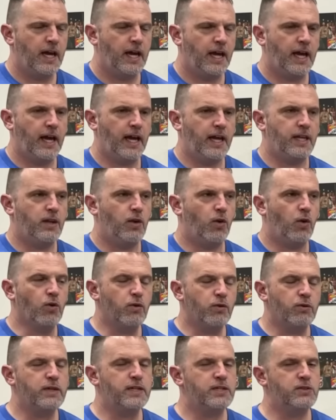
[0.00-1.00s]
And the
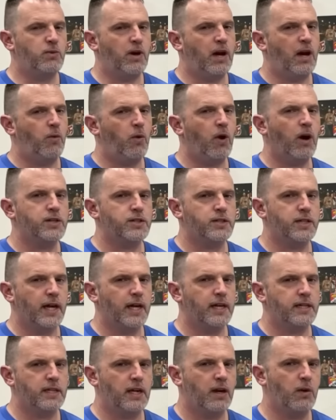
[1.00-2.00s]
only reason why I watched
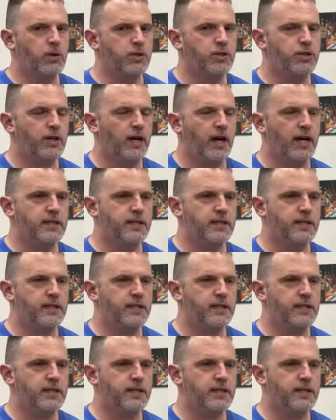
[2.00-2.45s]
that, because I don't want you